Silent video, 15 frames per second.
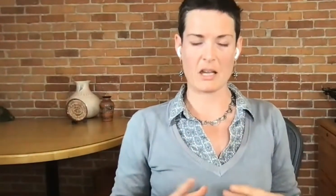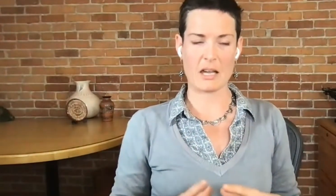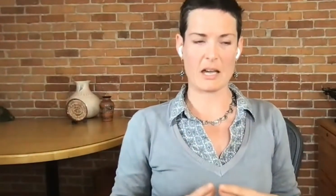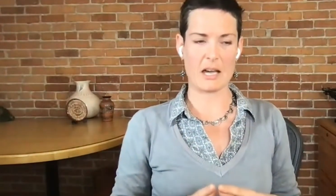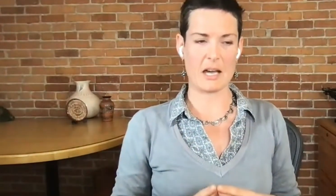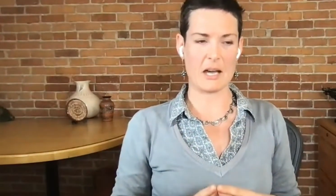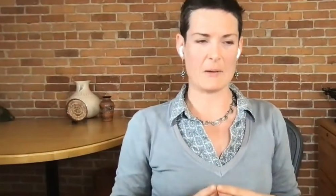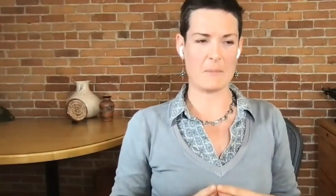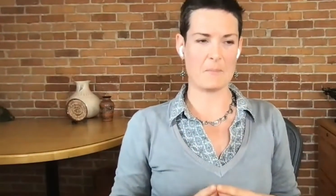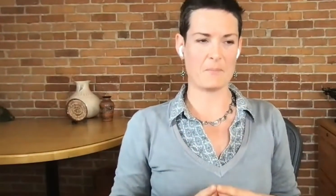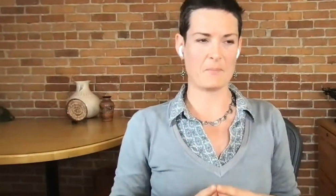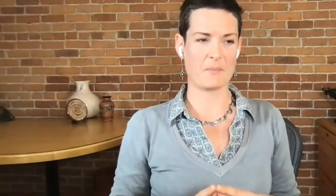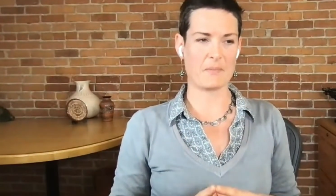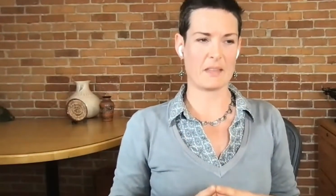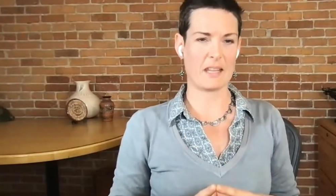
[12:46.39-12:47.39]
And
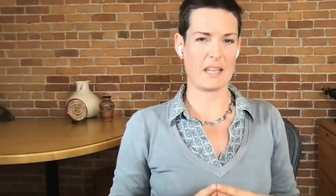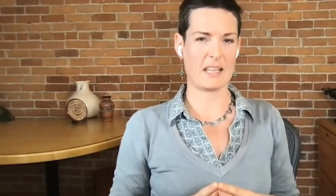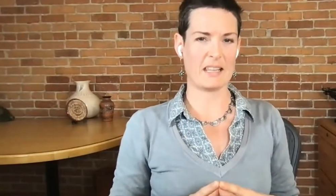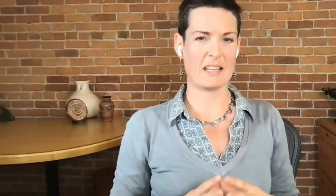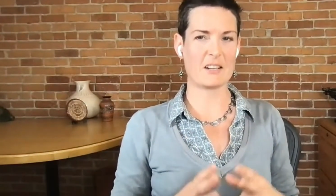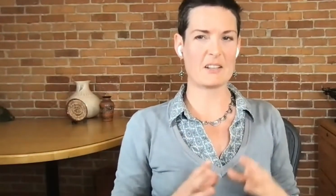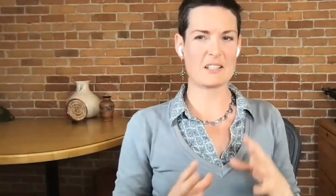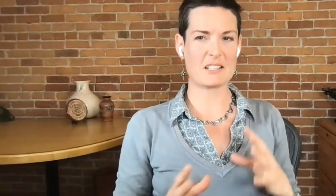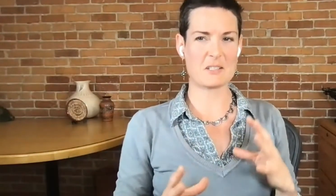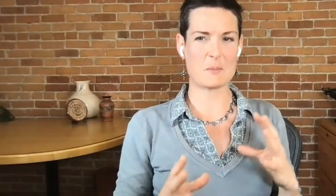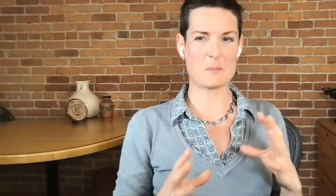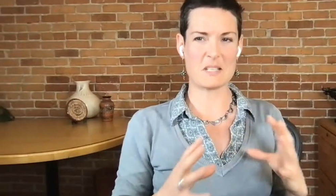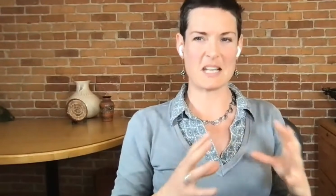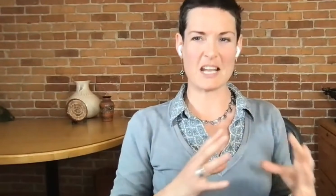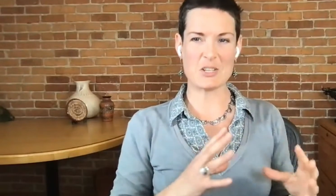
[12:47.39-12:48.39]
there is
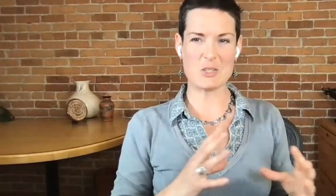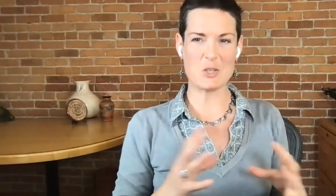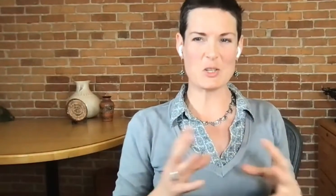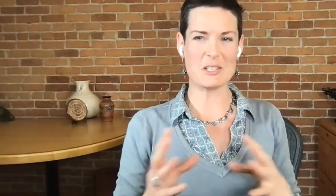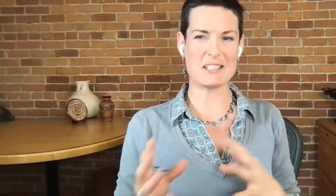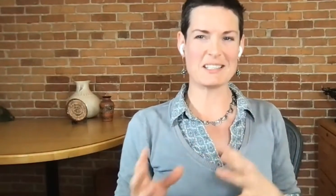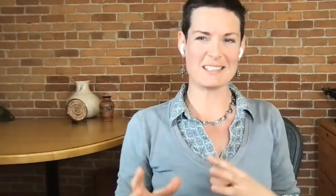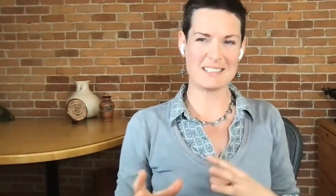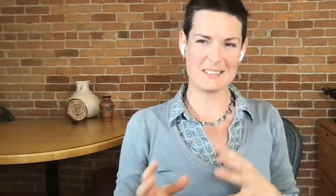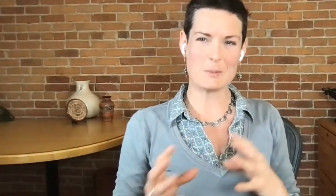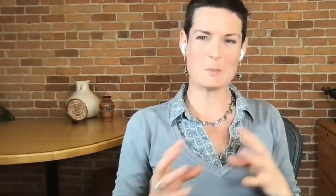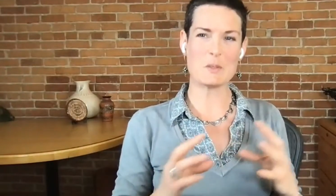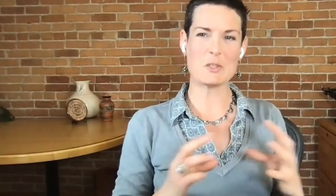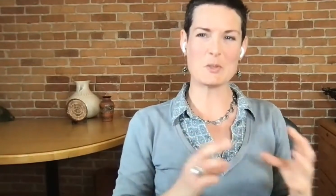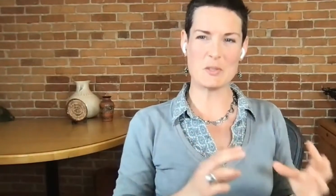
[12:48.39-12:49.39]
some tension
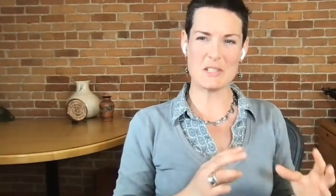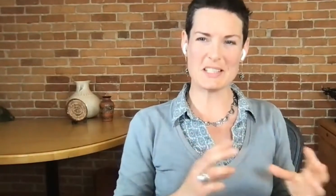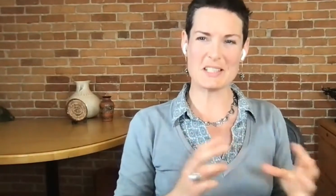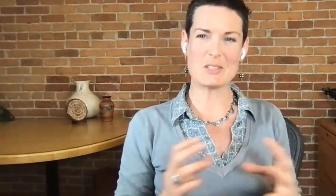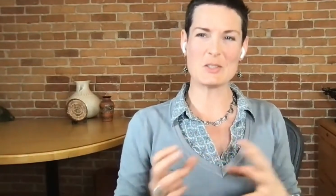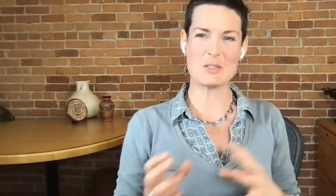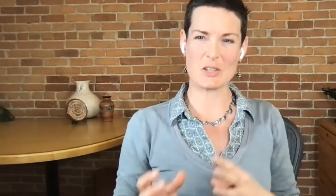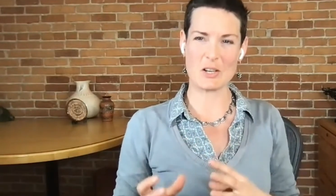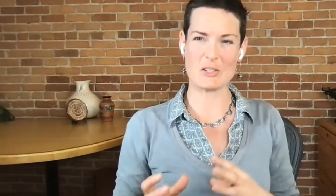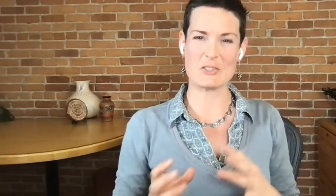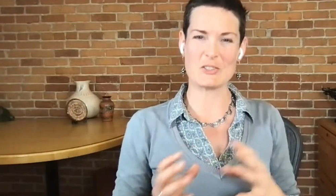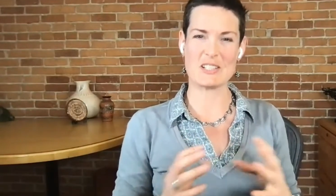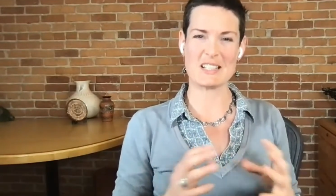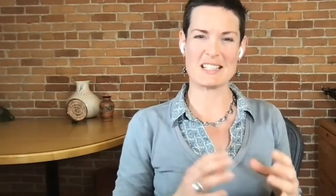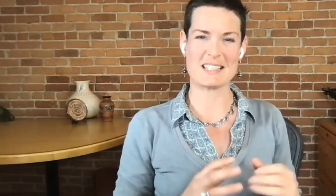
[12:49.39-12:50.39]
between the two
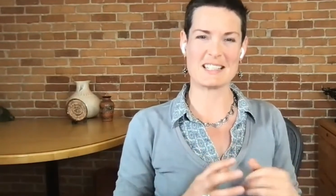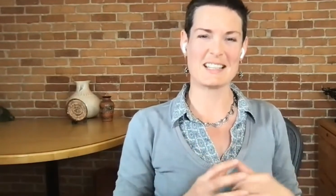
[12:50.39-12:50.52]
countries.